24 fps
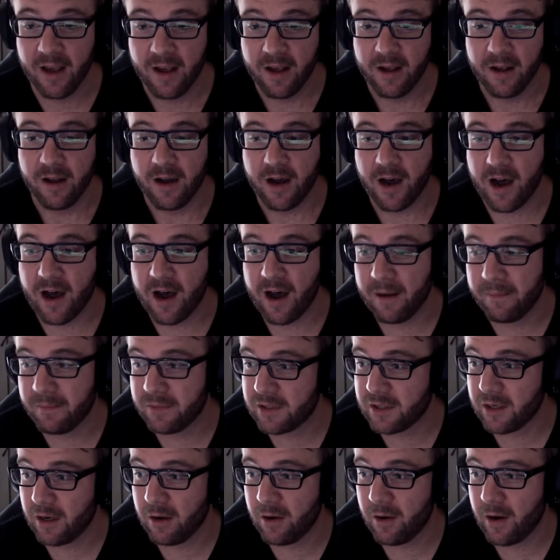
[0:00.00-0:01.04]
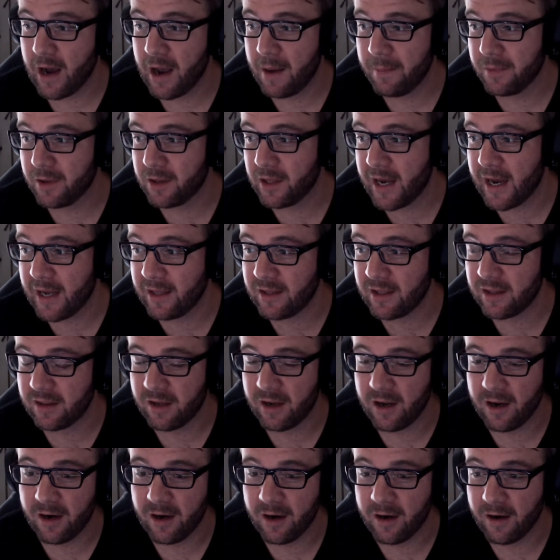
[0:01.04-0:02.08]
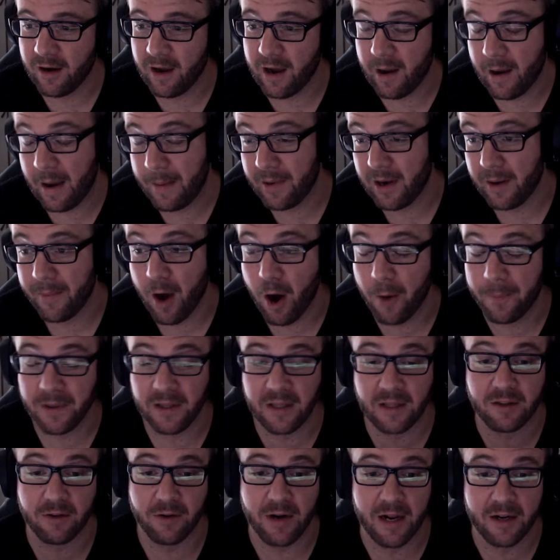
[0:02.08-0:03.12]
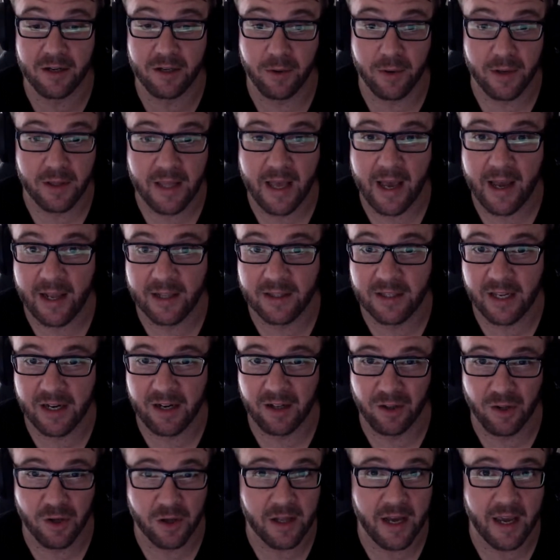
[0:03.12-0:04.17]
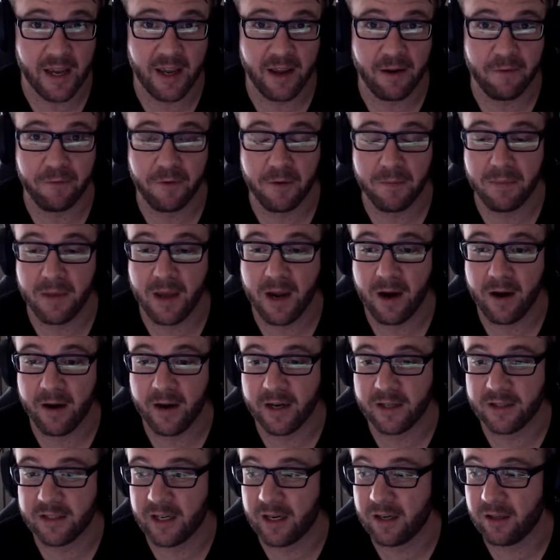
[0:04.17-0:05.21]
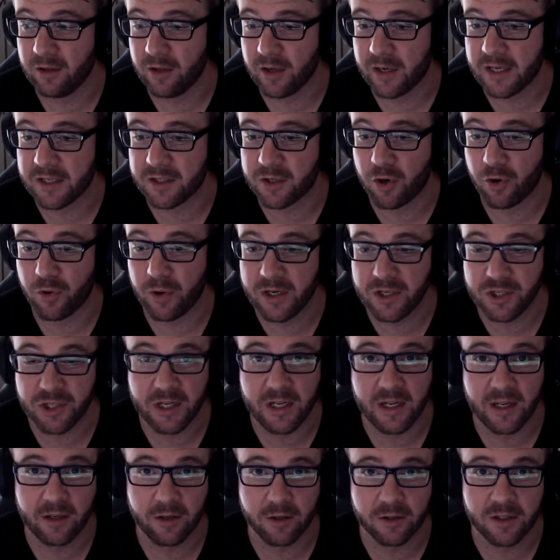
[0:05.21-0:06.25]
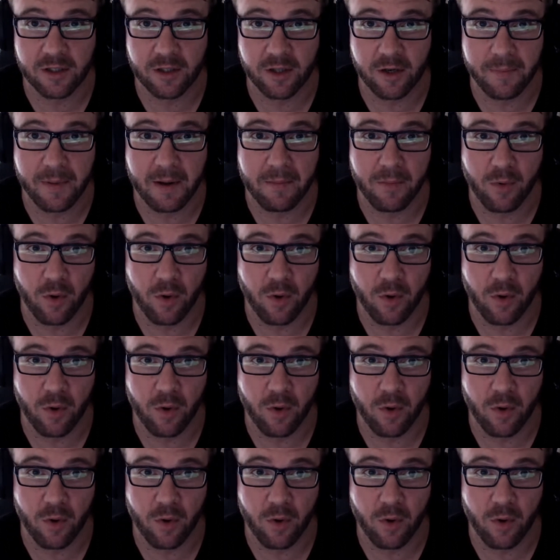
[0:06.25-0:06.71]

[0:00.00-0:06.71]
um, so I'm glad that they're. I mean, I'm hoping that they're not doing that. It didn't look like it from there. It didn't look as cringy. It looked a little bit more